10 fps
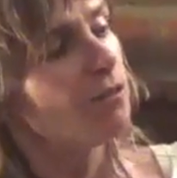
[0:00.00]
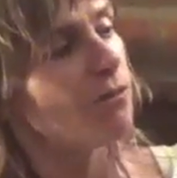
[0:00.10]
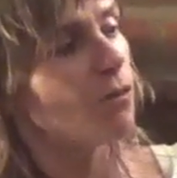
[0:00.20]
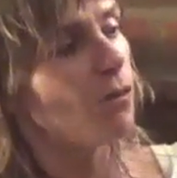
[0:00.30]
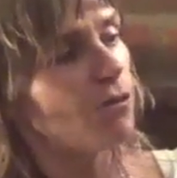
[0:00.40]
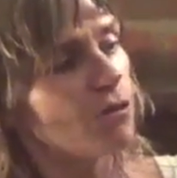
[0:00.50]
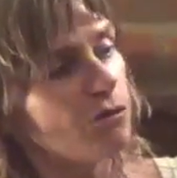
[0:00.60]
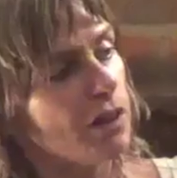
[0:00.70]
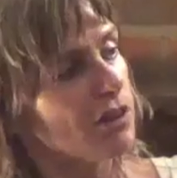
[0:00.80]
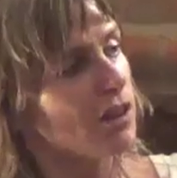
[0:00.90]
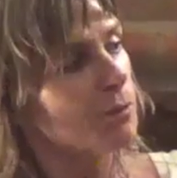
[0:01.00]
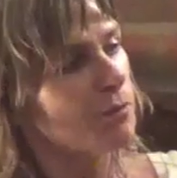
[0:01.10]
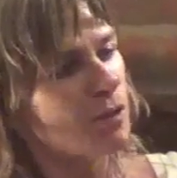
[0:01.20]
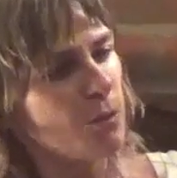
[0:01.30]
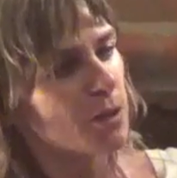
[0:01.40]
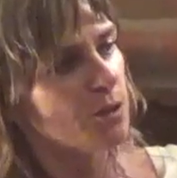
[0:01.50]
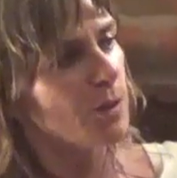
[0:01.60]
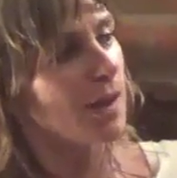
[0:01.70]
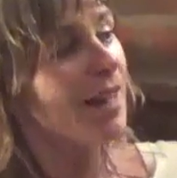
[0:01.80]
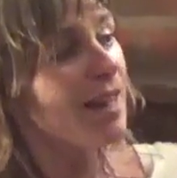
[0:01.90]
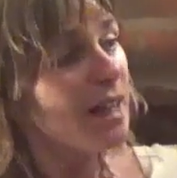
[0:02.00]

thoughts crashes so much bigger.